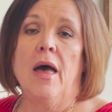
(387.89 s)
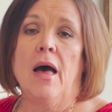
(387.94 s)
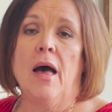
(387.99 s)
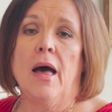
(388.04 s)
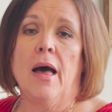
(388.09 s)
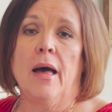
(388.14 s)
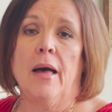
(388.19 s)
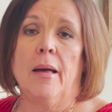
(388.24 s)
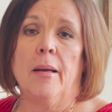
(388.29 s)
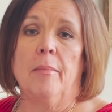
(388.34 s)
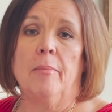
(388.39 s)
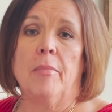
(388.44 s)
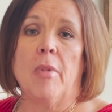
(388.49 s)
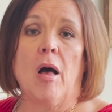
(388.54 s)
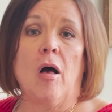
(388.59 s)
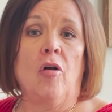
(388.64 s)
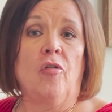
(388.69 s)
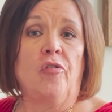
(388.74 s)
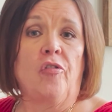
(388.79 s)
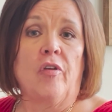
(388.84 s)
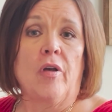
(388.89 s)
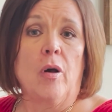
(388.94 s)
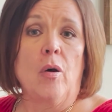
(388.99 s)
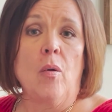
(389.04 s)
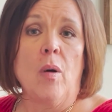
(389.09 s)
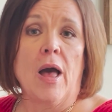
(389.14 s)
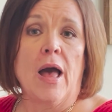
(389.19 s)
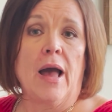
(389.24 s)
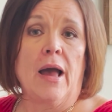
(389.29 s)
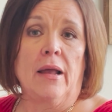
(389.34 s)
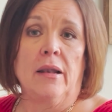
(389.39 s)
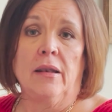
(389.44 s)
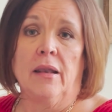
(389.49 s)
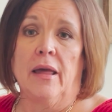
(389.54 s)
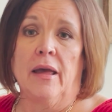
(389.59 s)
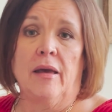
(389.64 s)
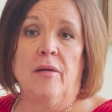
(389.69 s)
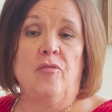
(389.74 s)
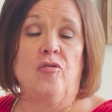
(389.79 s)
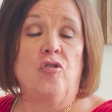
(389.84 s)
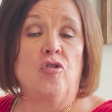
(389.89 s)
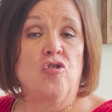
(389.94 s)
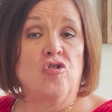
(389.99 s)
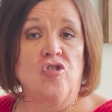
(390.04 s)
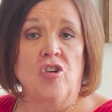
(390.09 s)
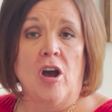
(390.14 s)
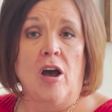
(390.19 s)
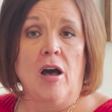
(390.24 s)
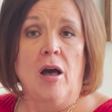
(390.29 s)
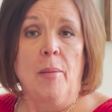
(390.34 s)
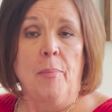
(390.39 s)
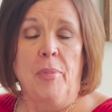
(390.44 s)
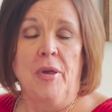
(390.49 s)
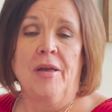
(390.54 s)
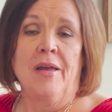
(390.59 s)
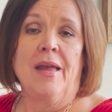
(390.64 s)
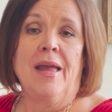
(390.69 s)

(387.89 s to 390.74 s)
Um, also, I love to shop